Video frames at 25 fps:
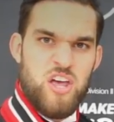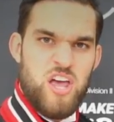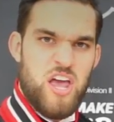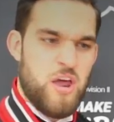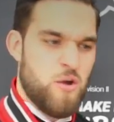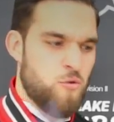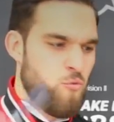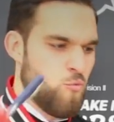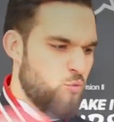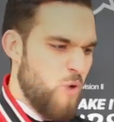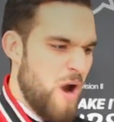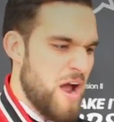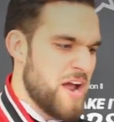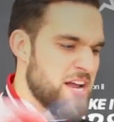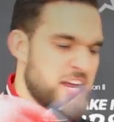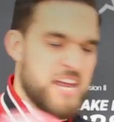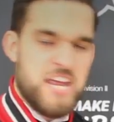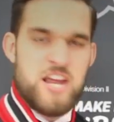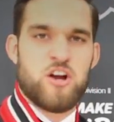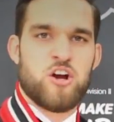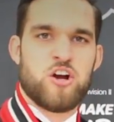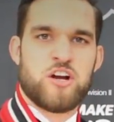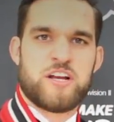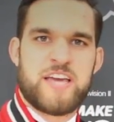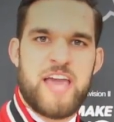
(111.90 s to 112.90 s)
And right
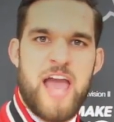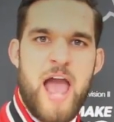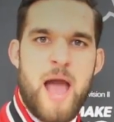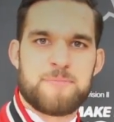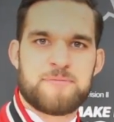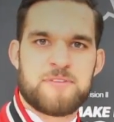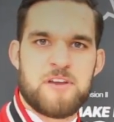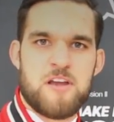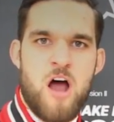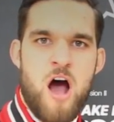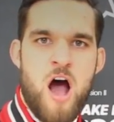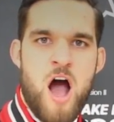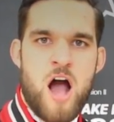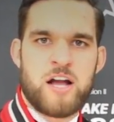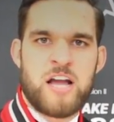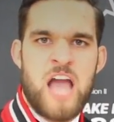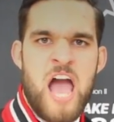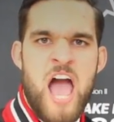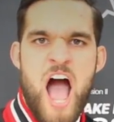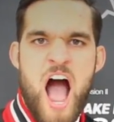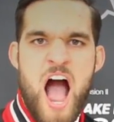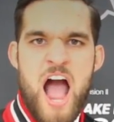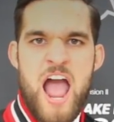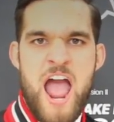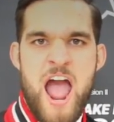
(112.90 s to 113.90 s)
here, Captain Hawk,
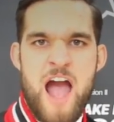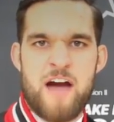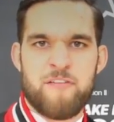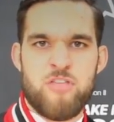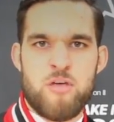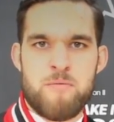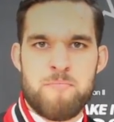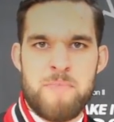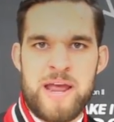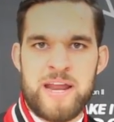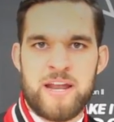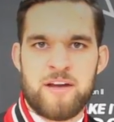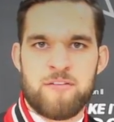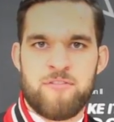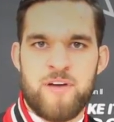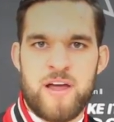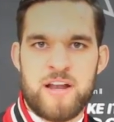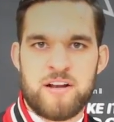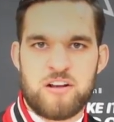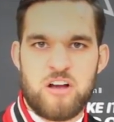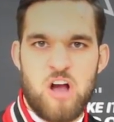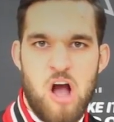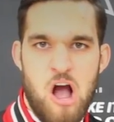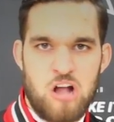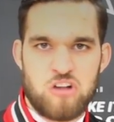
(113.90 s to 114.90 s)
I have the main event
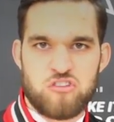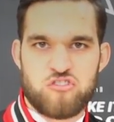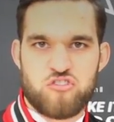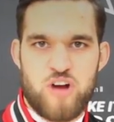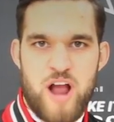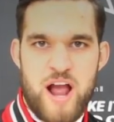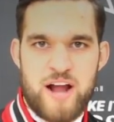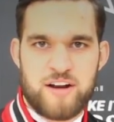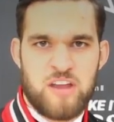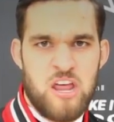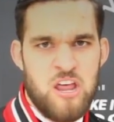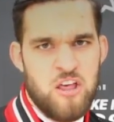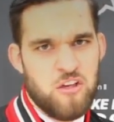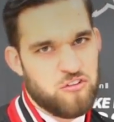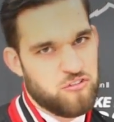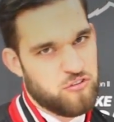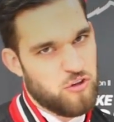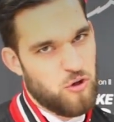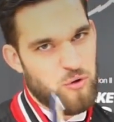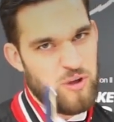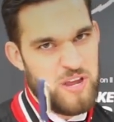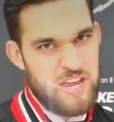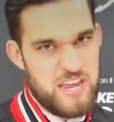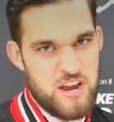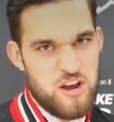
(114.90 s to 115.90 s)
contract.
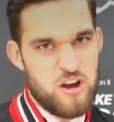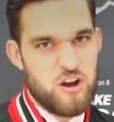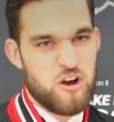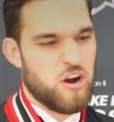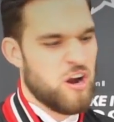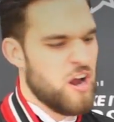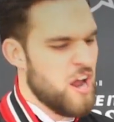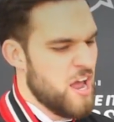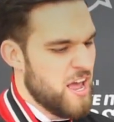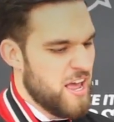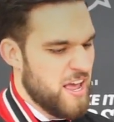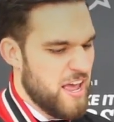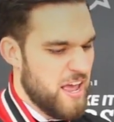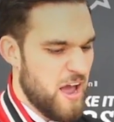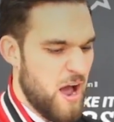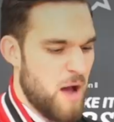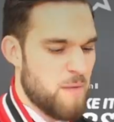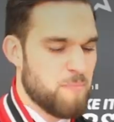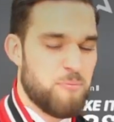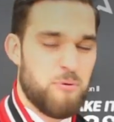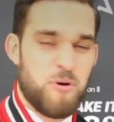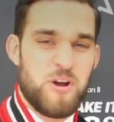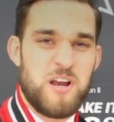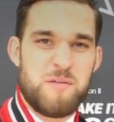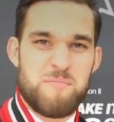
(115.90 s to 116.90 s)
So here, I'm
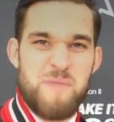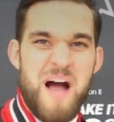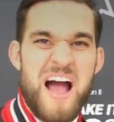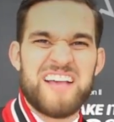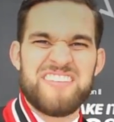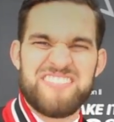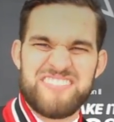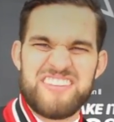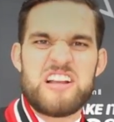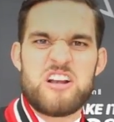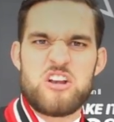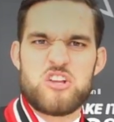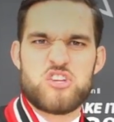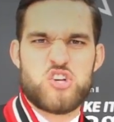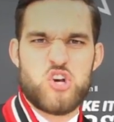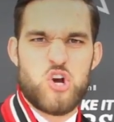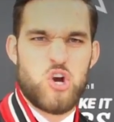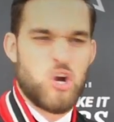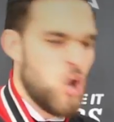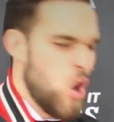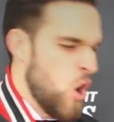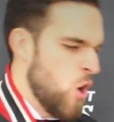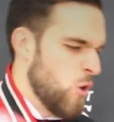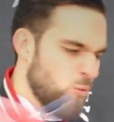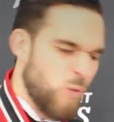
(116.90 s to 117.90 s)
putting my signature
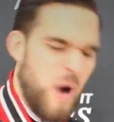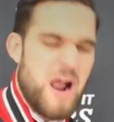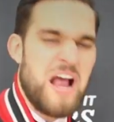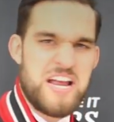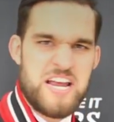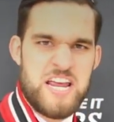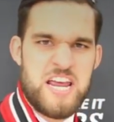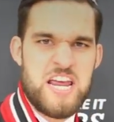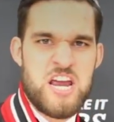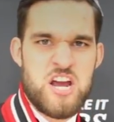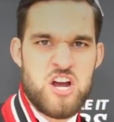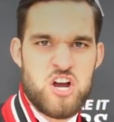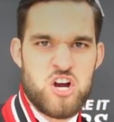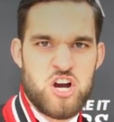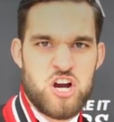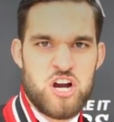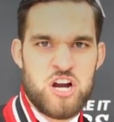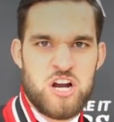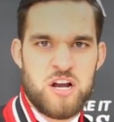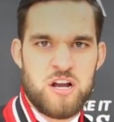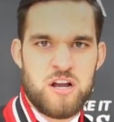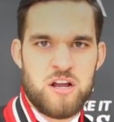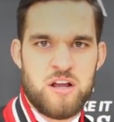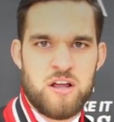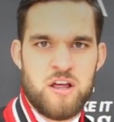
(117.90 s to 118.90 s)
right here
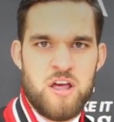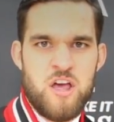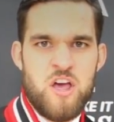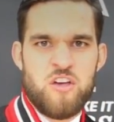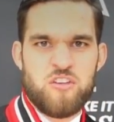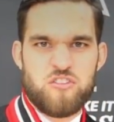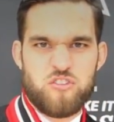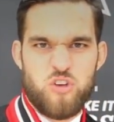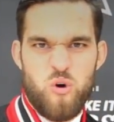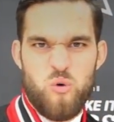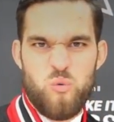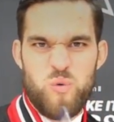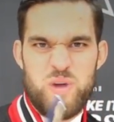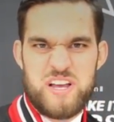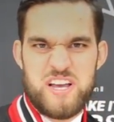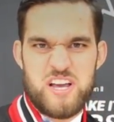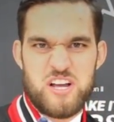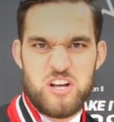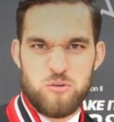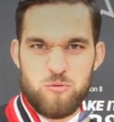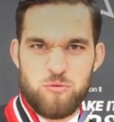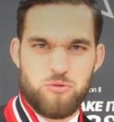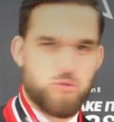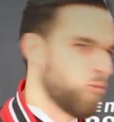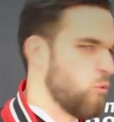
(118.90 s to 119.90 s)
so we
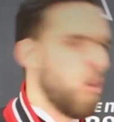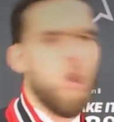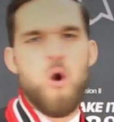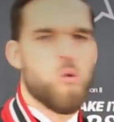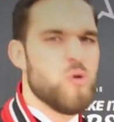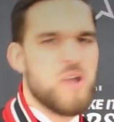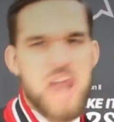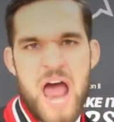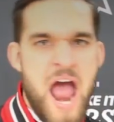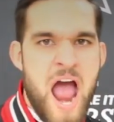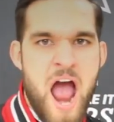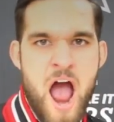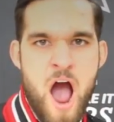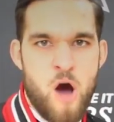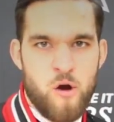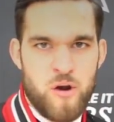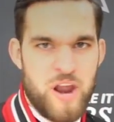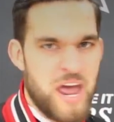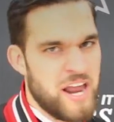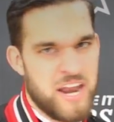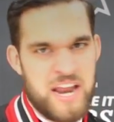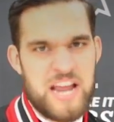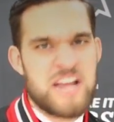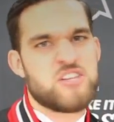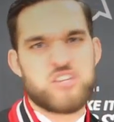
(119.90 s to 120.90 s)
can throw down
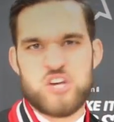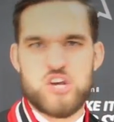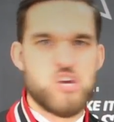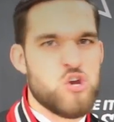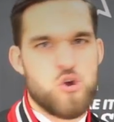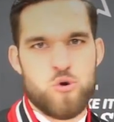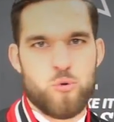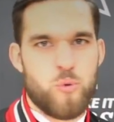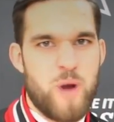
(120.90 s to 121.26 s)
at HNU